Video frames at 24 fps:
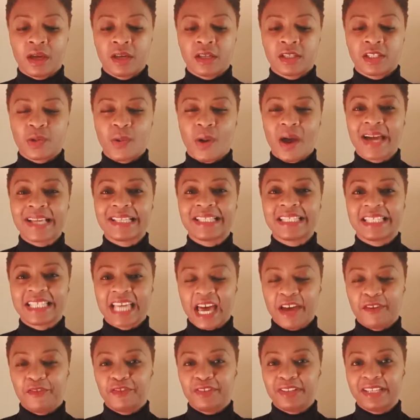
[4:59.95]
So I
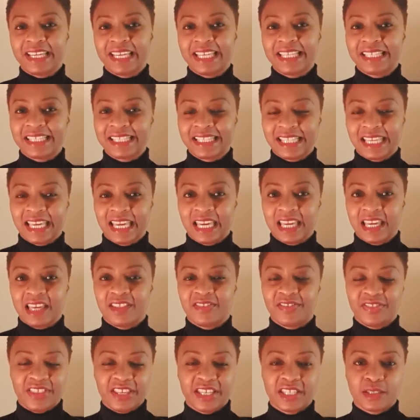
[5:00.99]
definitely see
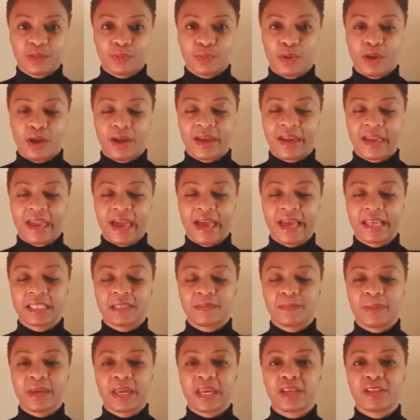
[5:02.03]
this work as
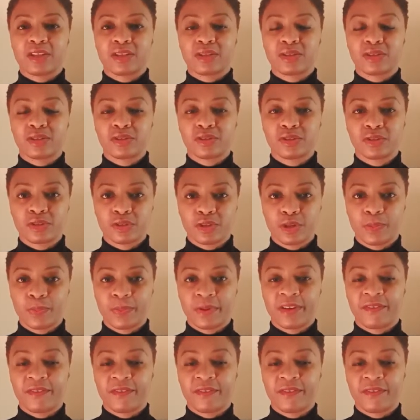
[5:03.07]
being super